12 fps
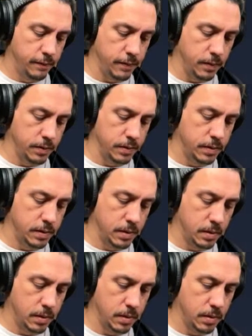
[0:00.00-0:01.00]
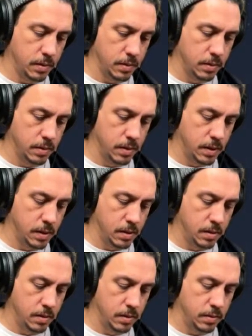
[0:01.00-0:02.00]
First
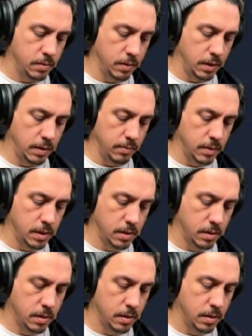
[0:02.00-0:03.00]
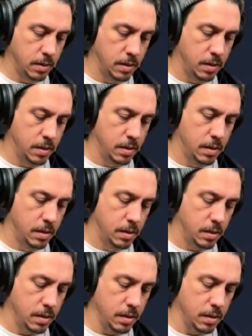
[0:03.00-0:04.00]
stream
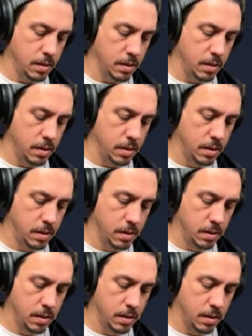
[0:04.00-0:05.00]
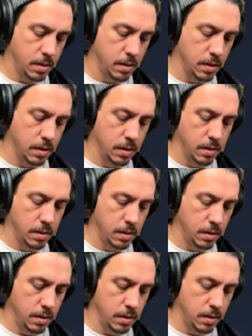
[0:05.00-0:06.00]
on
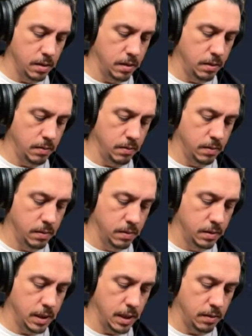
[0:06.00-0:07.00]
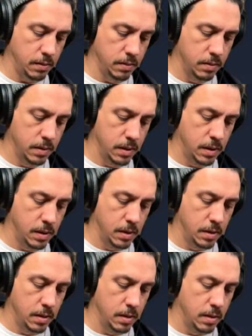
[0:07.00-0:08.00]
the new channel.
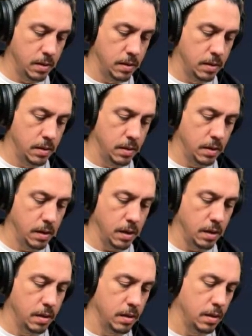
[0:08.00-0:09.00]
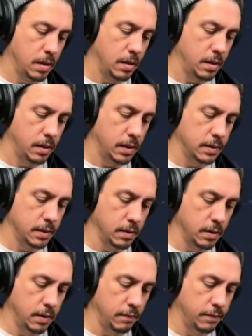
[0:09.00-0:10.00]
Okay, I think that's
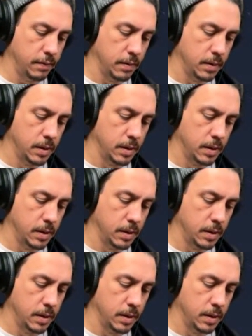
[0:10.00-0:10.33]
good enough.